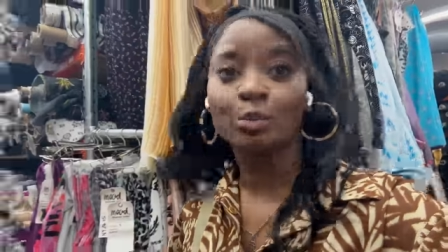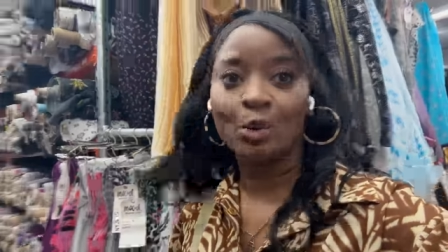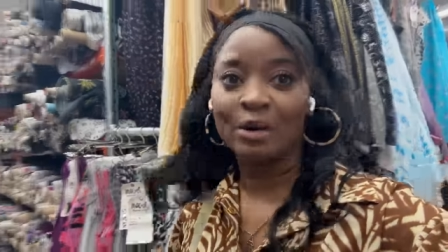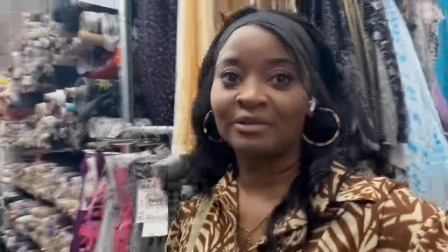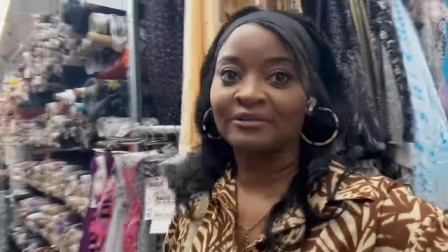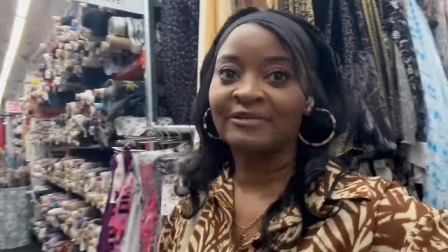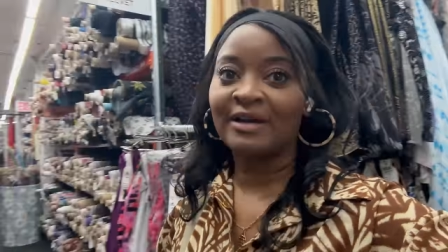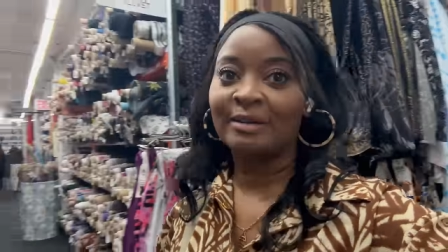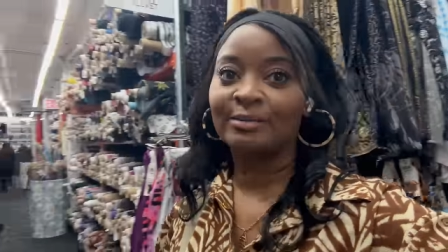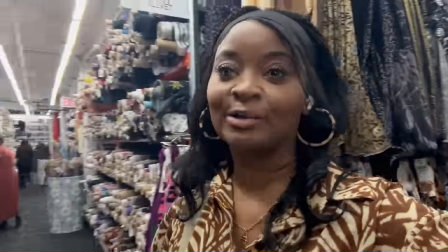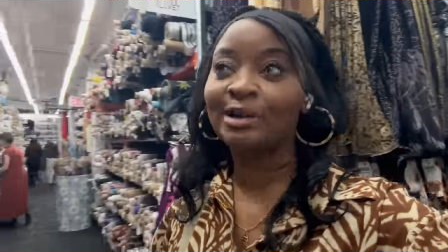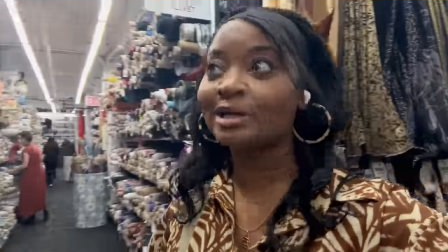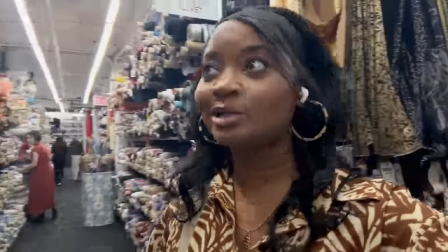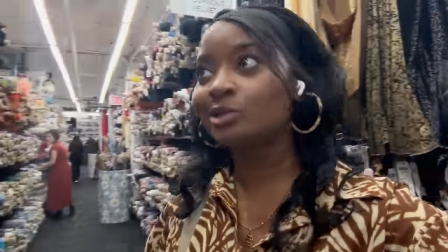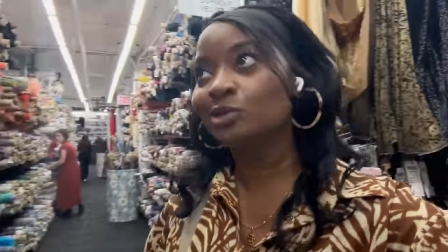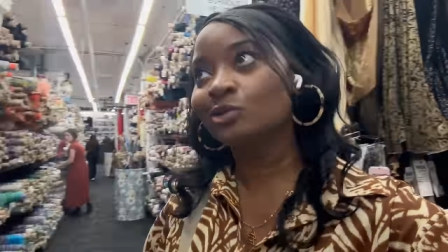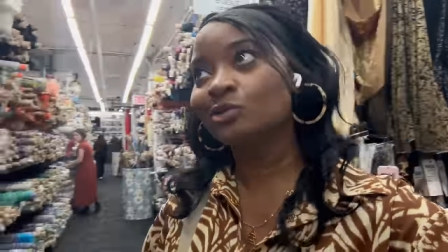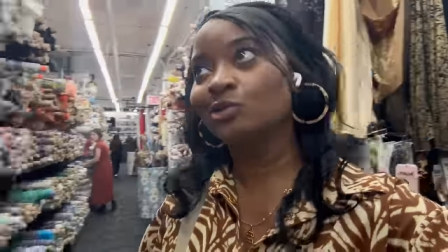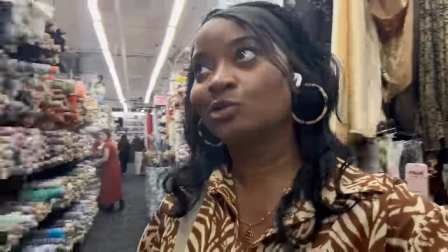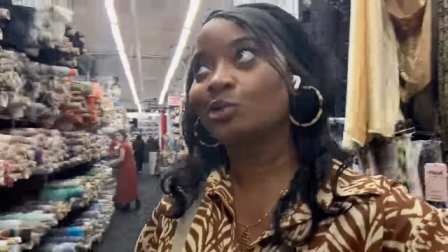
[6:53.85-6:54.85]
one fabric
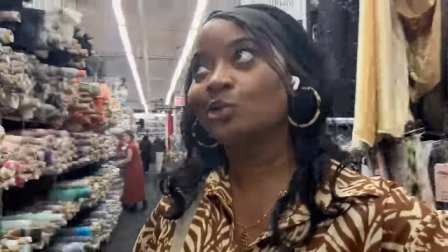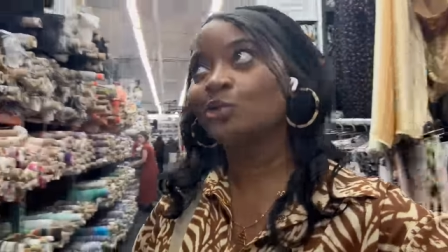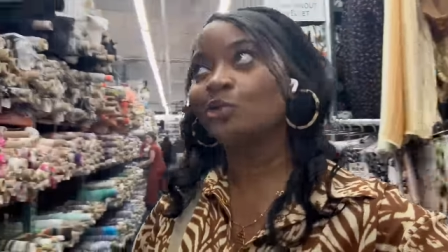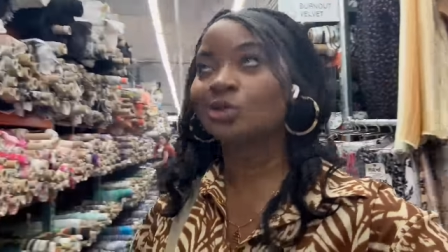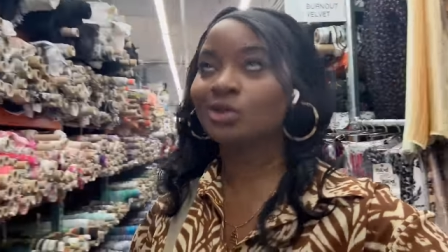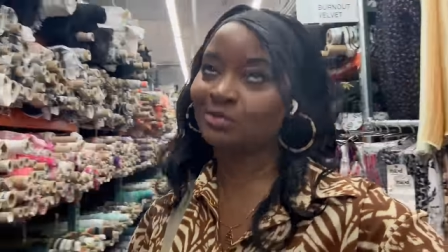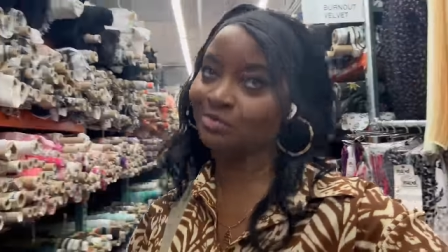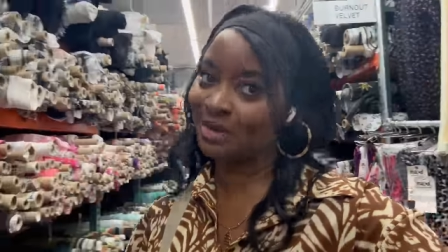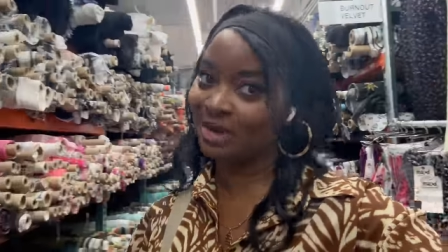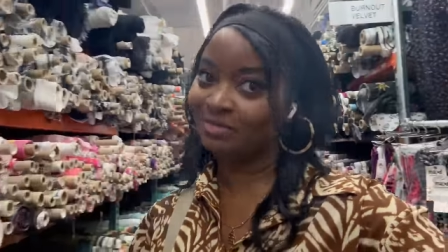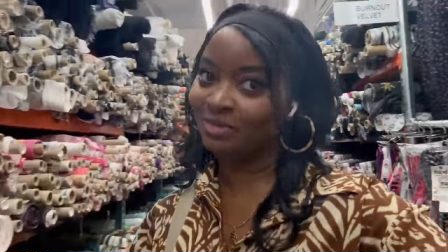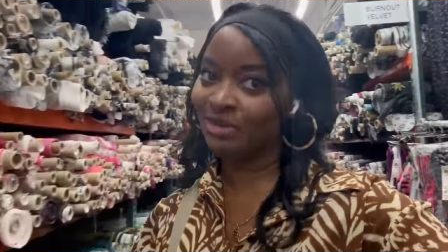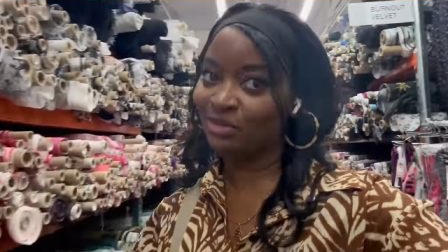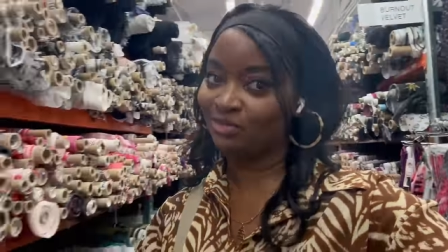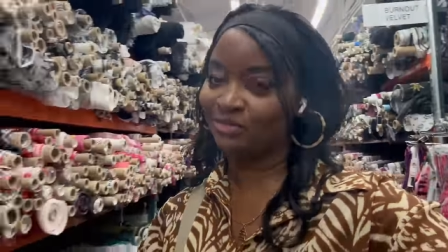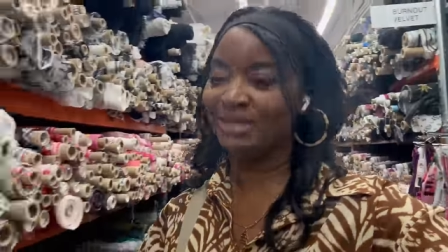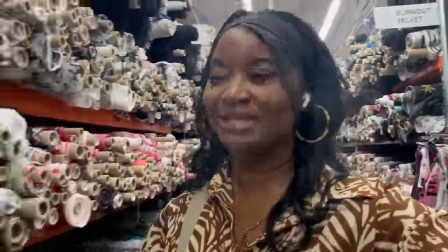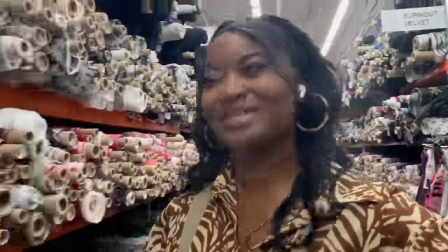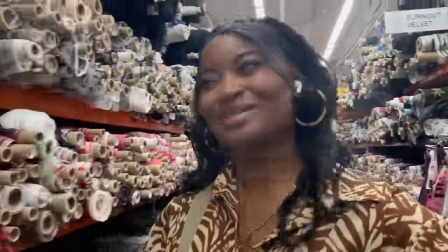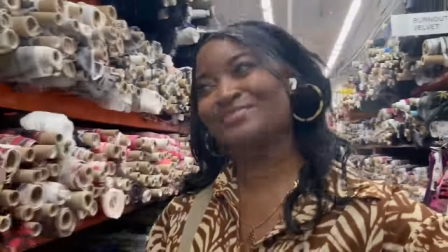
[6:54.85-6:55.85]
to two to maybe
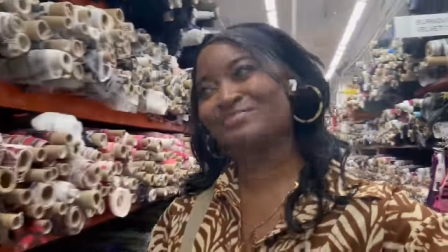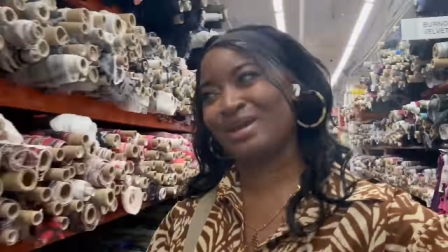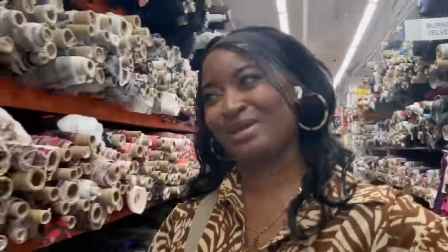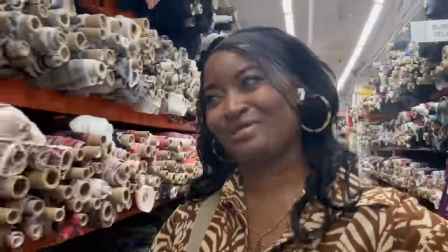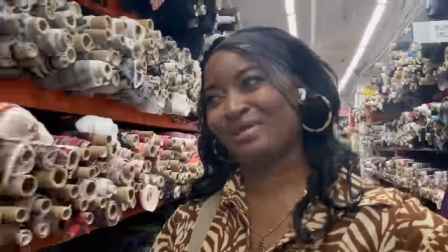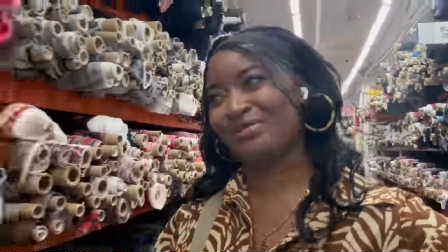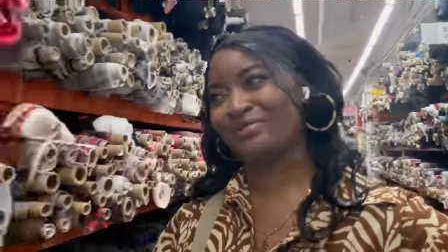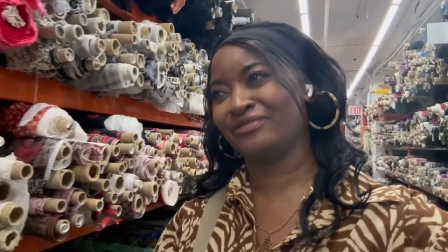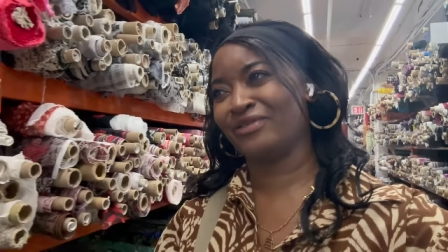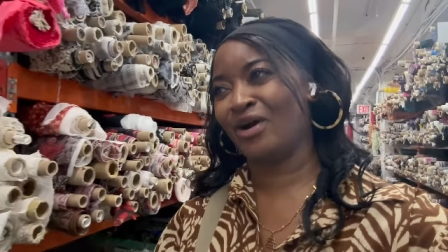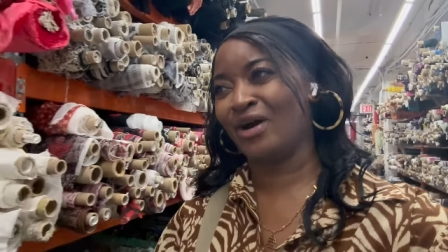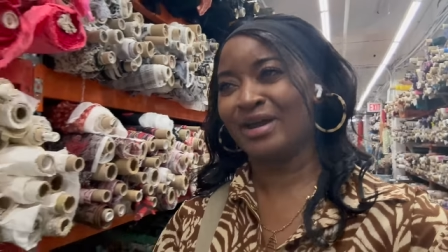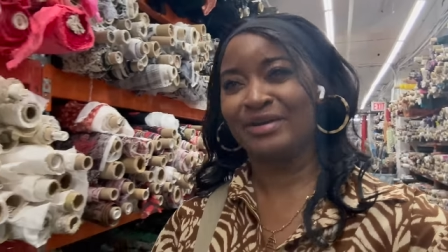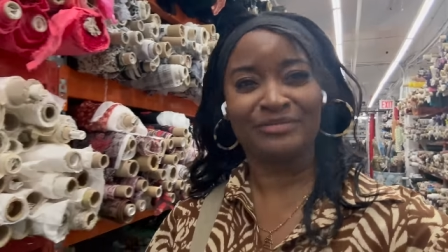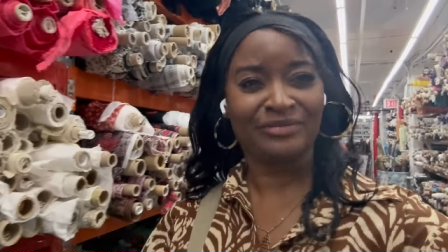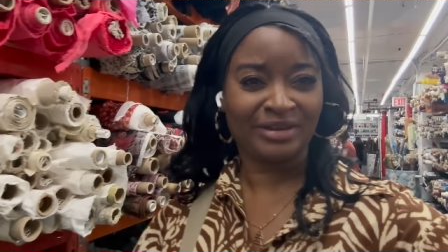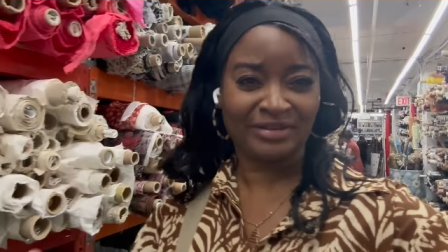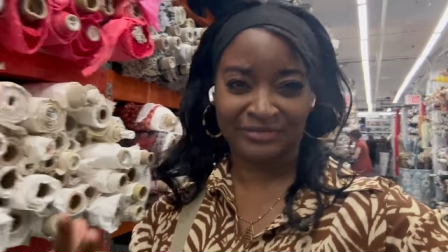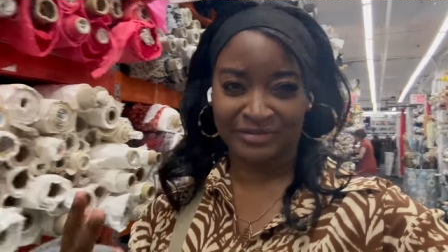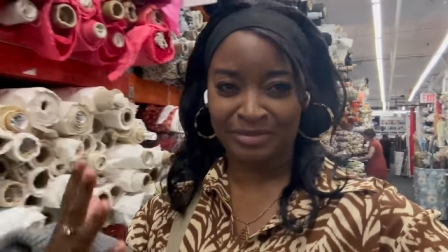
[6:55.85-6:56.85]
three to maybe five
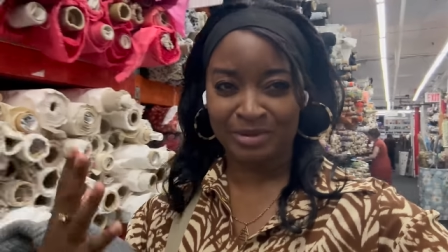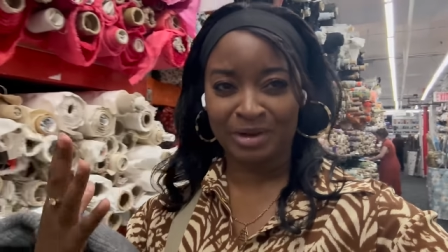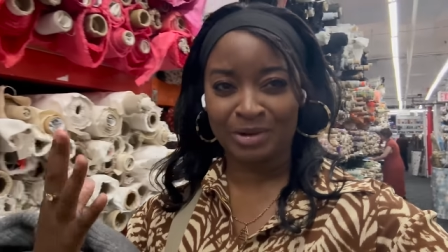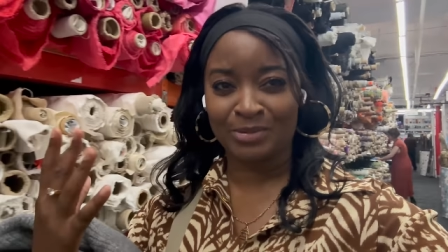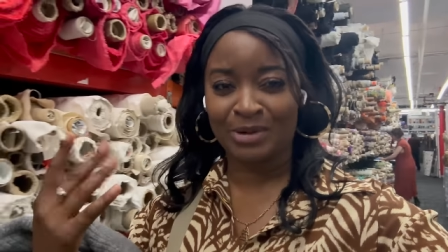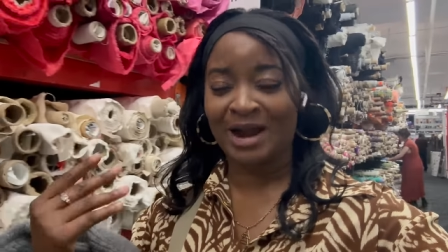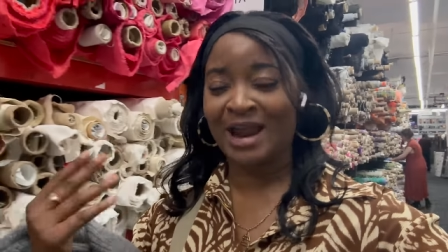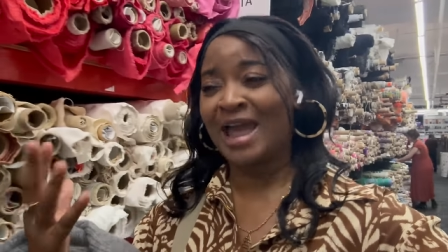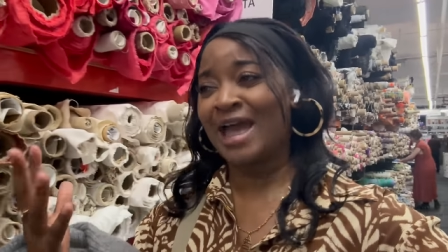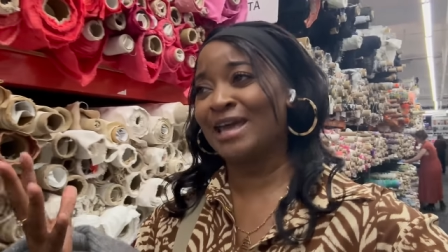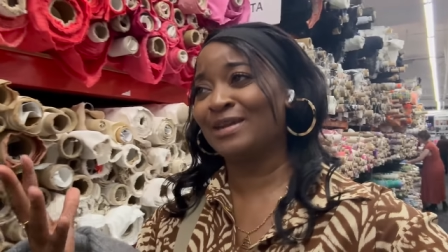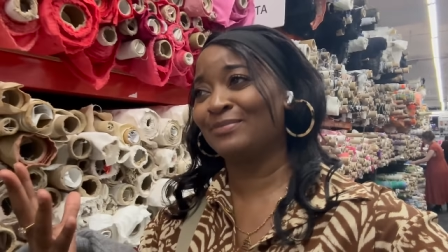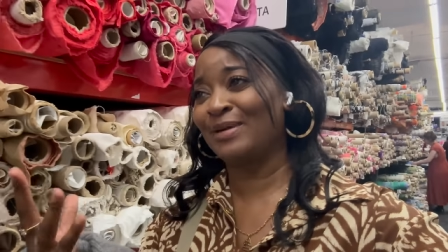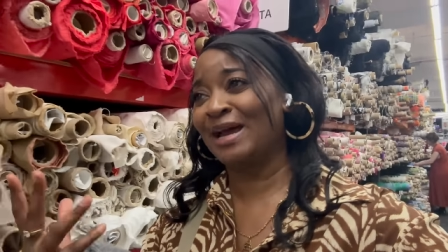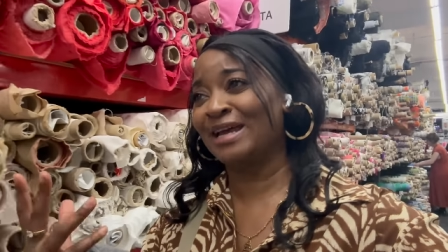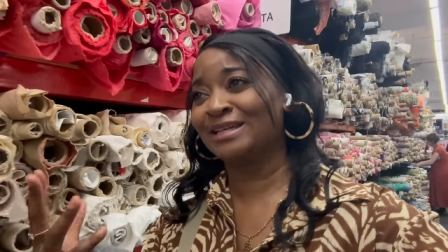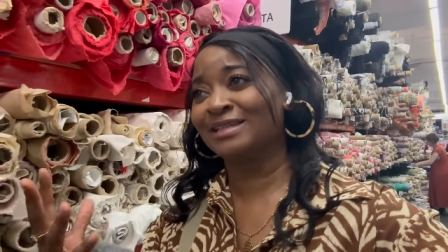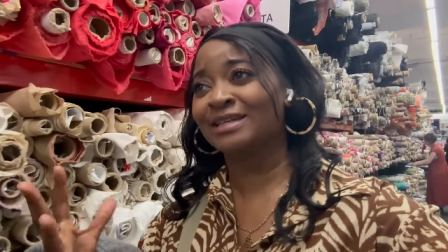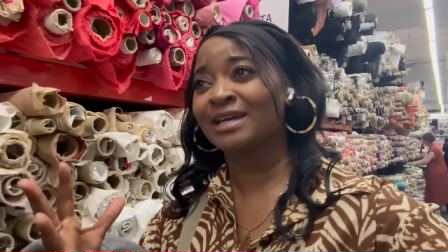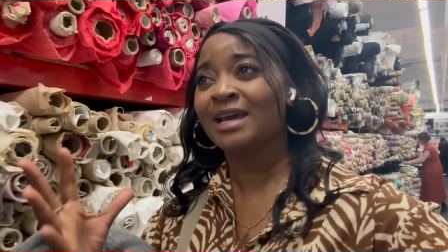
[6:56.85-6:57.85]
if i'm going to wear a
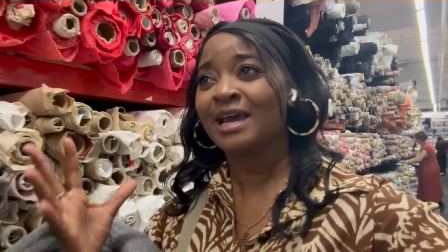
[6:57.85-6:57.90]
headband